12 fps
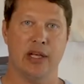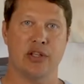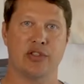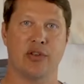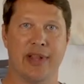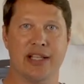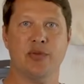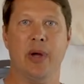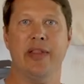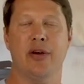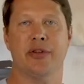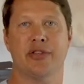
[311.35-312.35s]
So that's
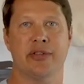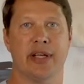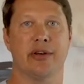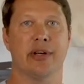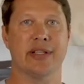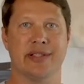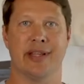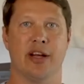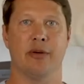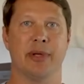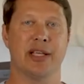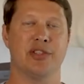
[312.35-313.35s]
why the alternator is
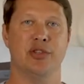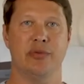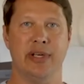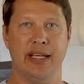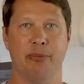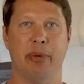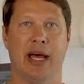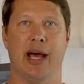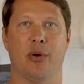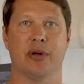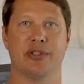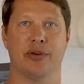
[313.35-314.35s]
there, because you need
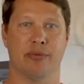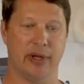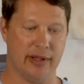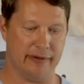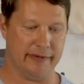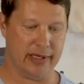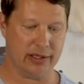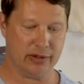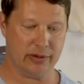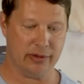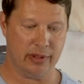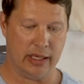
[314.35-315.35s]
power to run the
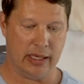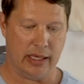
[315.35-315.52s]
vehicle.